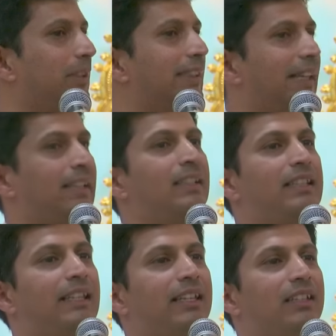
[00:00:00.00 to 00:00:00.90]
But
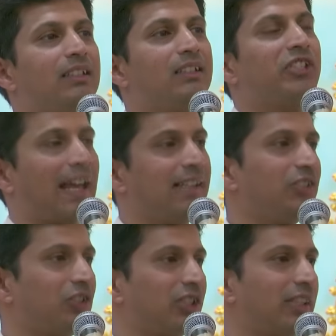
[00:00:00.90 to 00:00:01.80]
then the
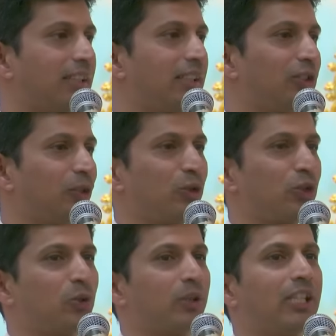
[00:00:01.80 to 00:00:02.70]
challenge that he
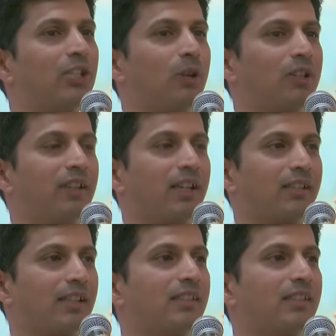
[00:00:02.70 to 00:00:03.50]
throws to each one of us